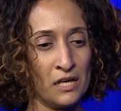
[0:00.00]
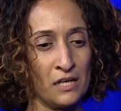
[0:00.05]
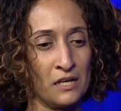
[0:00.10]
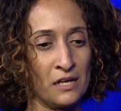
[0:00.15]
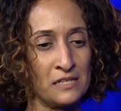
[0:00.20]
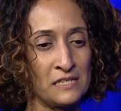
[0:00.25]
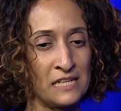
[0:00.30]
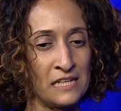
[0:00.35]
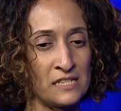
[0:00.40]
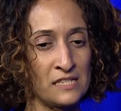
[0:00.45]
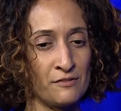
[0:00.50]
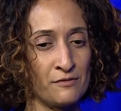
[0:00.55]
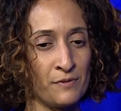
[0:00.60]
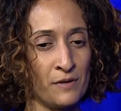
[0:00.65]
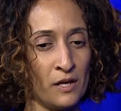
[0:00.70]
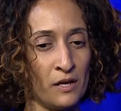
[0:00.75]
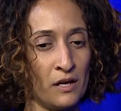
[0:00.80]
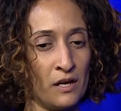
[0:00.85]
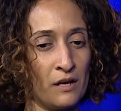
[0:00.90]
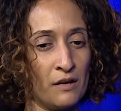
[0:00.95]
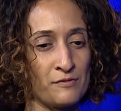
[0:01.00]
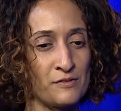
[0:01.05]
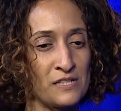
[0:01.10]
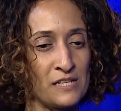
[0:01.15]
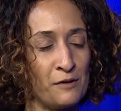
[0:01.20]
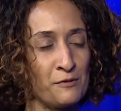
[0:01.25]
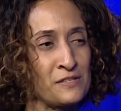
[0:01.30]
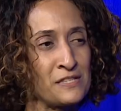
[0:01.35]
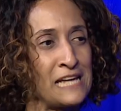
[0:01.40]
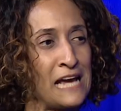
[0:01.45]
sense of
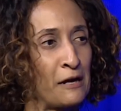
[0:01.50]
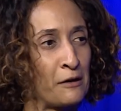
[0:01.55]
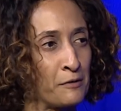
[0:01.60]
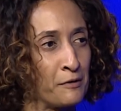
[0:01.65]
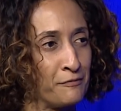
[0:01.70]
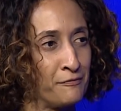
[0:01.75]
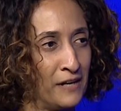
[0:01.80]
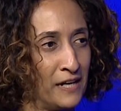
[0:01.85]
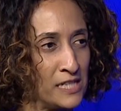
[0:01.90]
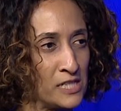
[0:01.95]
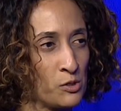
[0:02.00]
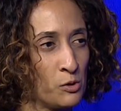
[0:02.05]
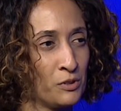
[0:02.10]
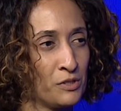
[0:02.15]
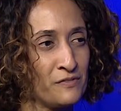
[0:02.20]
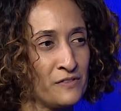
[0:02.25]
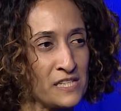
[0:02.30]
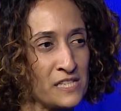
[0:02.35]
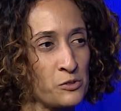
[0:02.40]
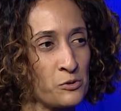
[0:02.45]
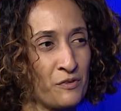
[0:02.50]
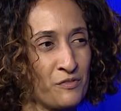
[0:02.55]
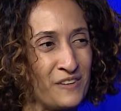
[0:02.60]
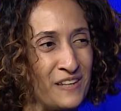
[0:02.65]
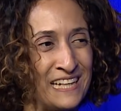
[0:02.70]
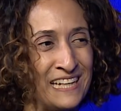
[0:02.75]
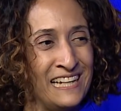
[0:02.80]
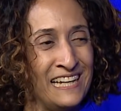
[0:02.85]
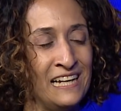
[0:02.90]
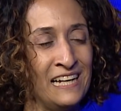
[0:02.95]
self-sacrifice, all of this sort of
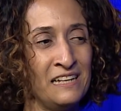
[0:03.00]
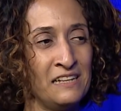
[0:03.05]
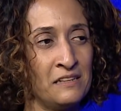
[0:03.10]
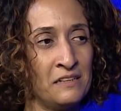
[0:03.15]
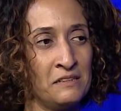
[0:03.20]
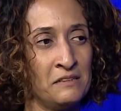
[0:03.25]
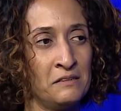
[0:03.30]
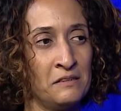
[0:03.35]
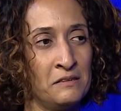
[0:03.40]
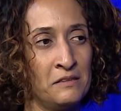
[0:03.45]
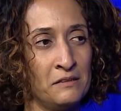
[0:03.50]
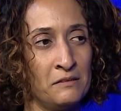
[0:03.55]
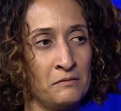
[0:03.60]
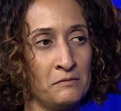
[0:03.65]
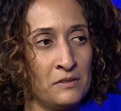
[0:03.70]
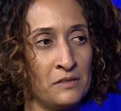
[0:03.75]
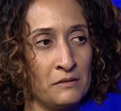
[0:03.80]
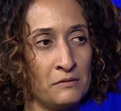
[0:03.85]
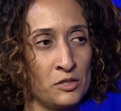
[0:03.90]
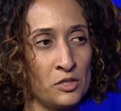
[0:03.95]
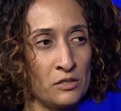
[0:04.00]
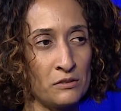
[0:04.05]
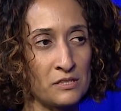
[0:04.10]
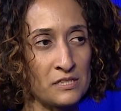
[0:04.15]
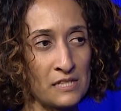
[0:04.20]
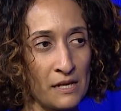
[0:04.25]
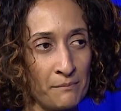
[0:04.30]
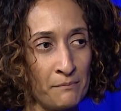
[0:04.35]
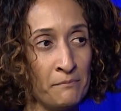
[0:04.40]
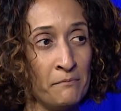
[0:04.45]
thing,
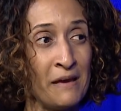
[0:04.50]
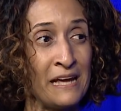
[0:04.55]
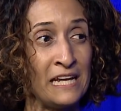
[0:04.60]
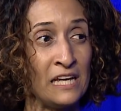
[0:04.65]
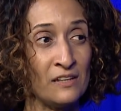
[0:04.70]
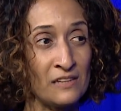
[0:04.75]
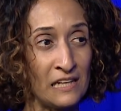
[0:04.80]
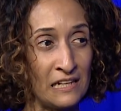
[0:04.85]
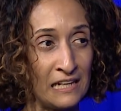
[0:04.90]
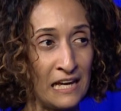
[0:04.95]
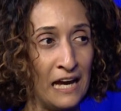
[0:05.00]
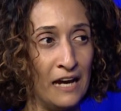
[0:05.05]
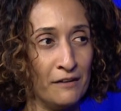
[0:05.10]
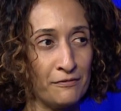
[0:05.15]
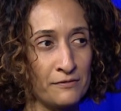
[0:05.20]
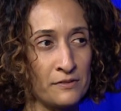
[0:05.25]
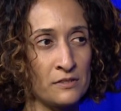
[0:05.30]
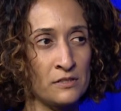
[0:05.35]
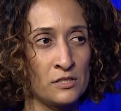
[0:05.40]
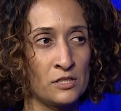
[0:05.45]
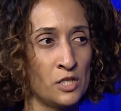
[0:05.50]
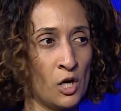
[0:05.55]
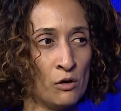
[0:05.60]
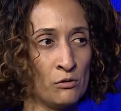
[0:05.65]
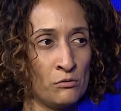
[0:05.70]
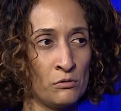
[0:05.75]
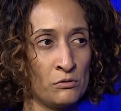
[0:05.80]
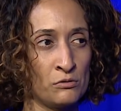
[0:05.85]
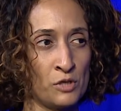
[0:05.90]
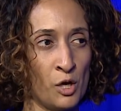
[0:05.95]
many on the left
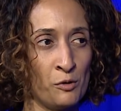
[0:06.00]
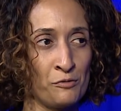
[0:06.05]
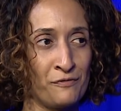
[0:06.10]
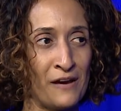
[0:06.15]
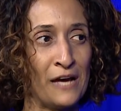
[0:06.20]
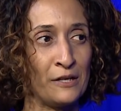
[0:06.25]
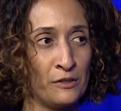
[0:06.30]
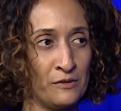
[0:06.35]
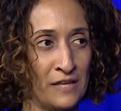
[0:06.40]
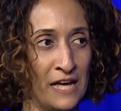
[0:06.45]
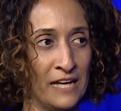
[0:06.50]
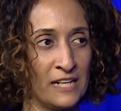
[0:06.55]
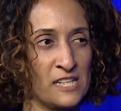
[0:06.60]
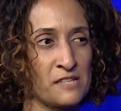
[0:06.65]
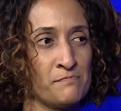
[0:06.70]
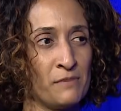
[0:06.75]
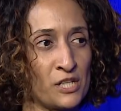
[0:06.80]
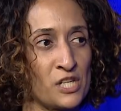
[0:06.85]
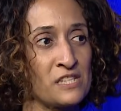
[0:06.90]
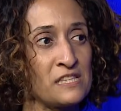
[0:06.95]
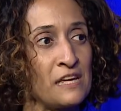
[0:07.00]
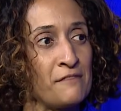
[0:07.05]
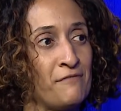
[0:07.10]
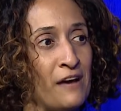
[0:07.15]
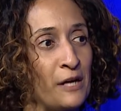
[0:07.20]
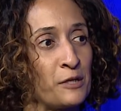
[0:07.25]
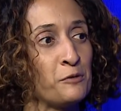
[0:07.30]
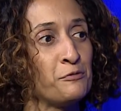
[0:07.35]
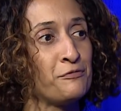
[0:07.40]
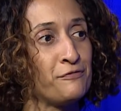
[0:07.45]
don't value that as much as they
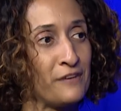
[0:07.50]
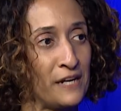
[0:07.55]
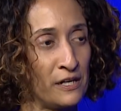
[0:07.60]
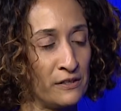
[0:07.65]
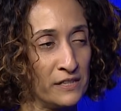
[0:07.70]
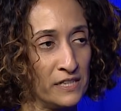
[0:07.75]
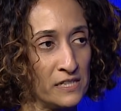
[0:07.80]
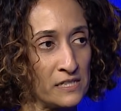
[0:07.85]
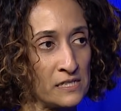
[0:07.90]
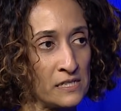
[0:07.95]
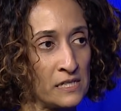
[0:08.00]
value fairness.